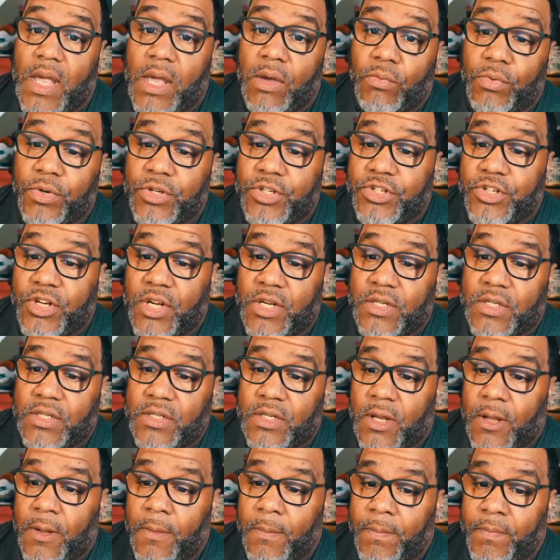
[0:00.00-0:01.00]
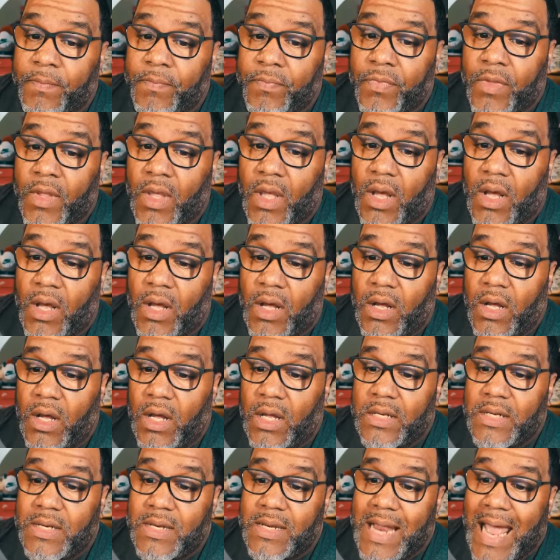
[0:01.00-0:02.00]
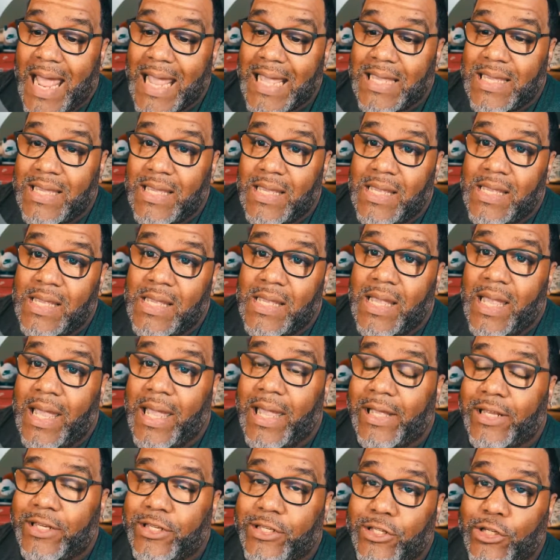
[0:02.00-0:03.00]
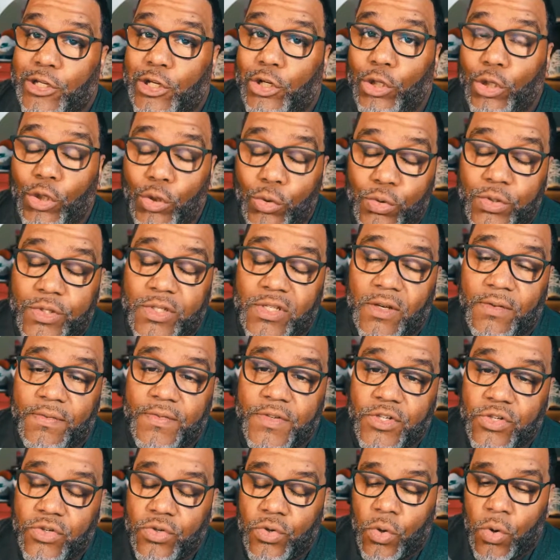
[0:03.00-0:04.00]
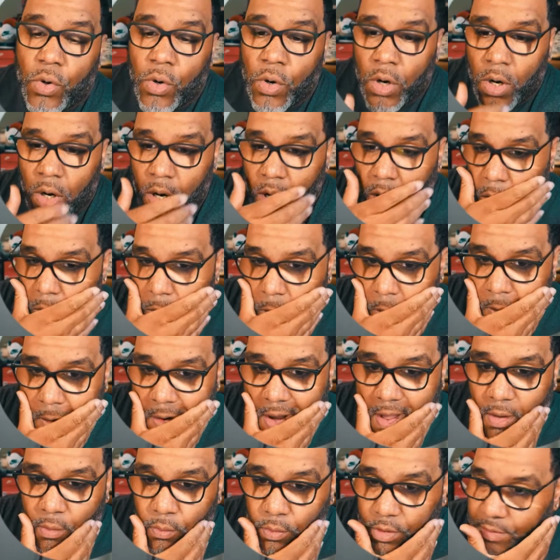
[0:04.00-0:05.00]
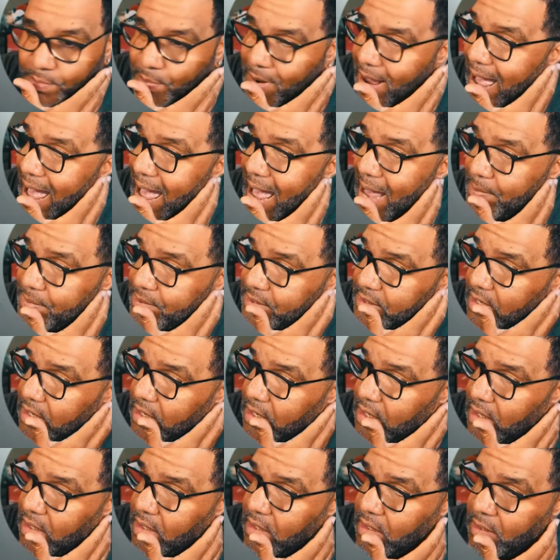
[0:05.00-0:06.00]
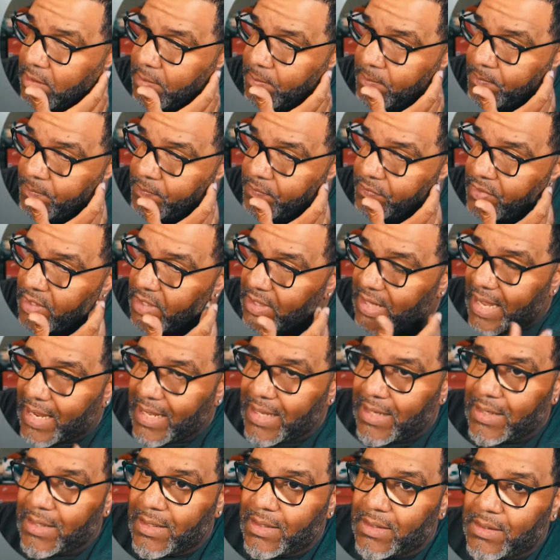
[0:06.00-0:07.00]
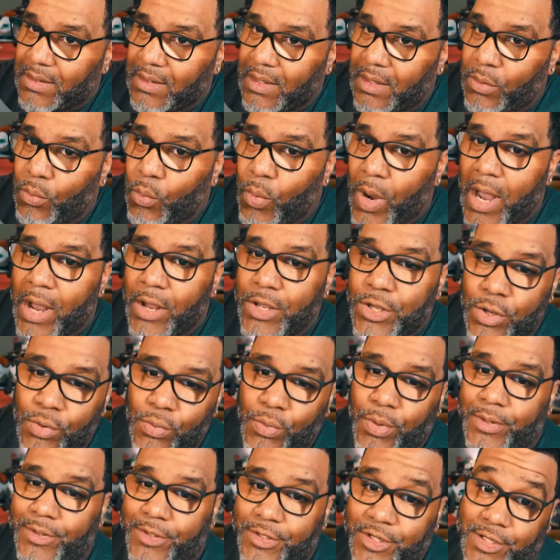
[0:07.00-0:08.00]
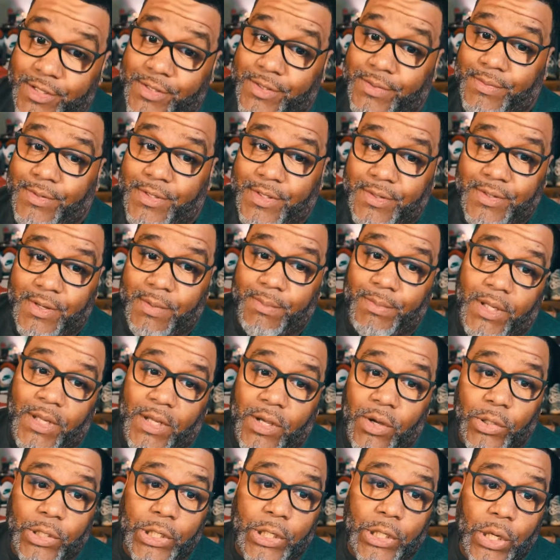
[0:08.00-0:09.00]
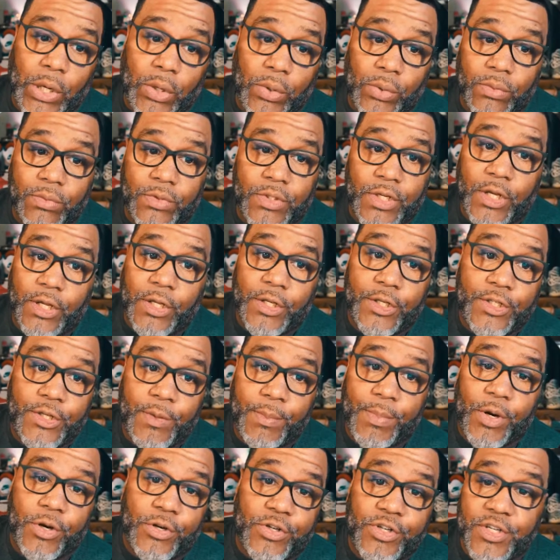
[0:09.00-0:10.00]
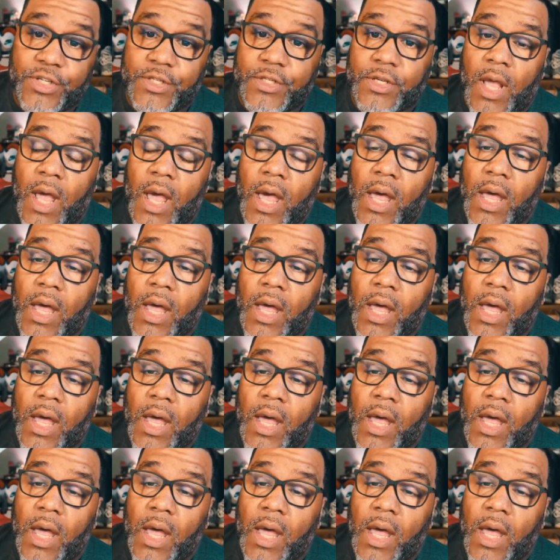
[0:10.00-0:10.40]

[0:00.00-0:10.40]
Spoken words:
it was just a Nike exclusive store, or it was perhaps a where you would just simply go to purchase